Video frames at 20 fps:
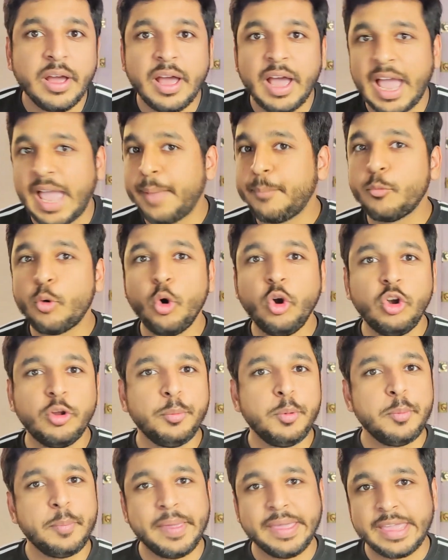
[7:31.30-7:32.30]
I'm going to
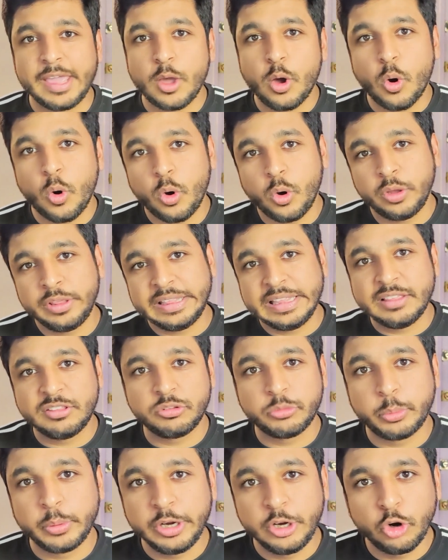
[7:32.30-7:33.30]
be making all these
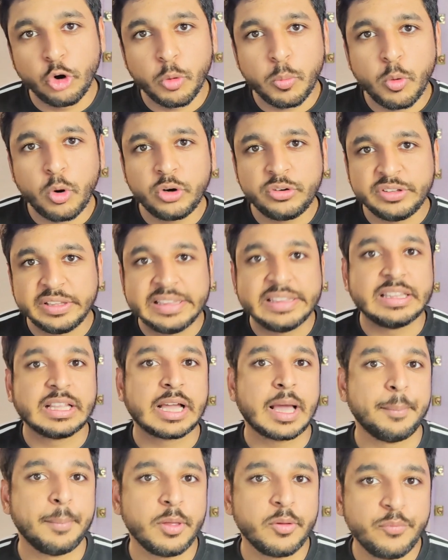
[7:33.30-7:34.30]
three robots in the
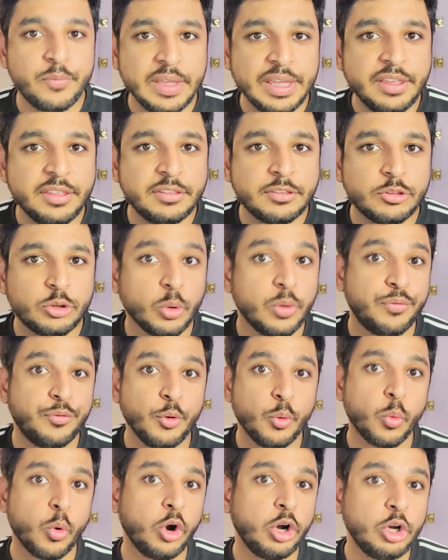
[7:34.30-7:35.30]
coming weeks. So if
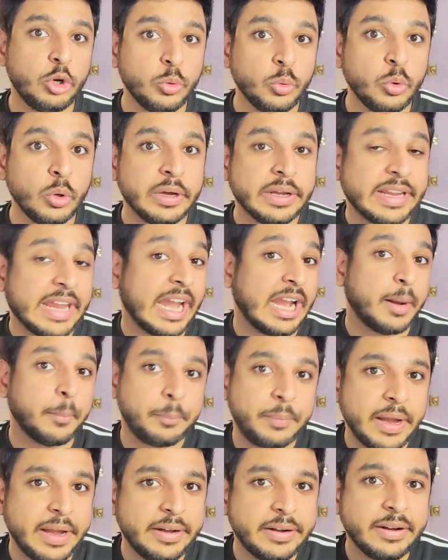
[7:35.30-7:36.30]
you want to get
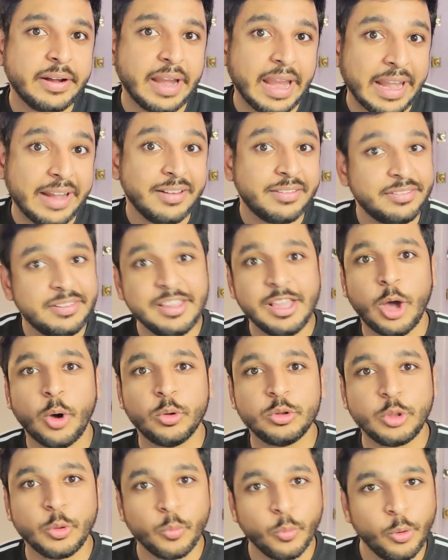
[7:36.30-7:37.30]
updated and see how
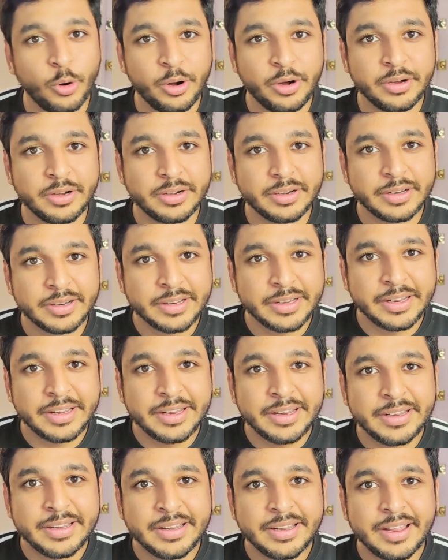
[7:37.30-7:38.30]
they work,
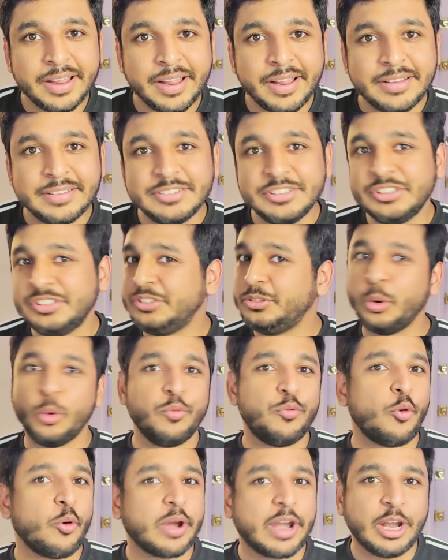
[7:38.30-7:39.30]

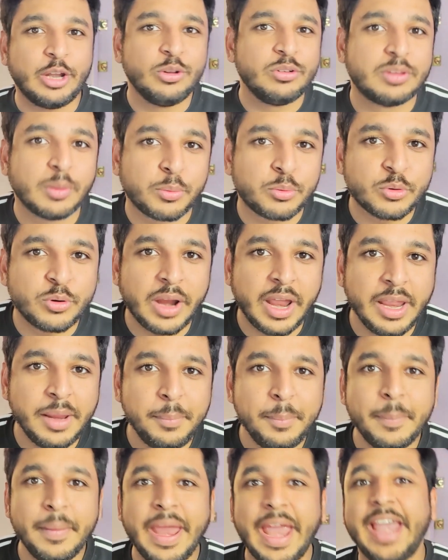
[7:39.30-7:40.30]
don't forget to subscribe.
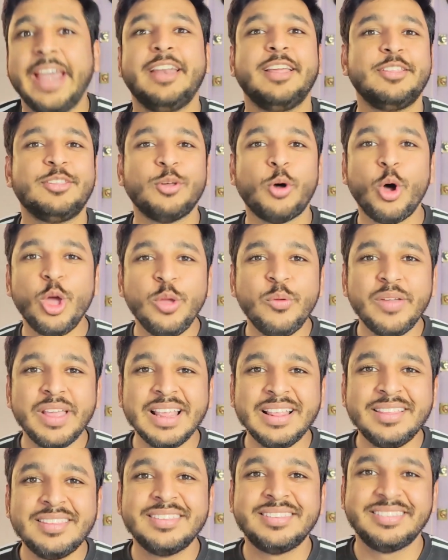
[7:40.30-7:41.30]
And as
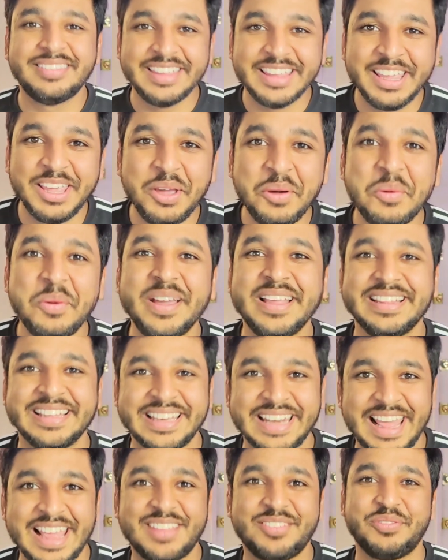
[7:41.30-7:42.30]
always, see you in the
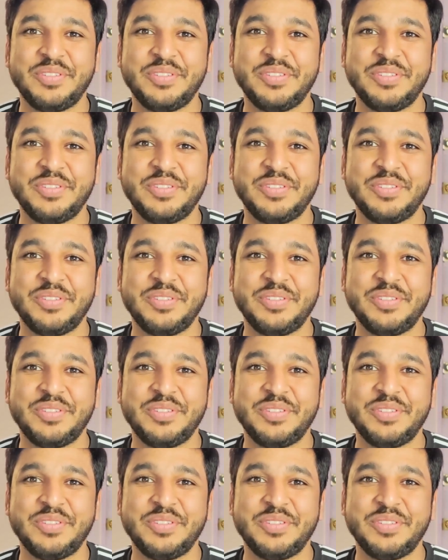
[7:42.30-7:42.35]
next